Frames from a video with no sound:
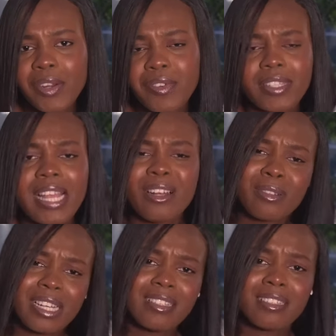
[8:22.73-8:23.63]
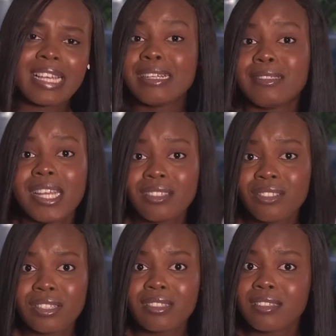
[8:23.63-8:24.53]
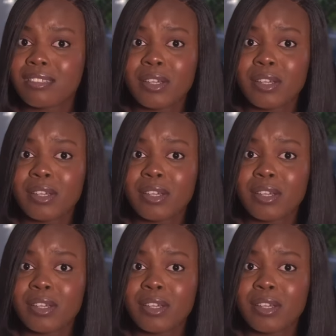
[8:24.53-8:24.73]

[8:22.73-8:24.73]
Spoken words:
address? I looked at it, I changed it.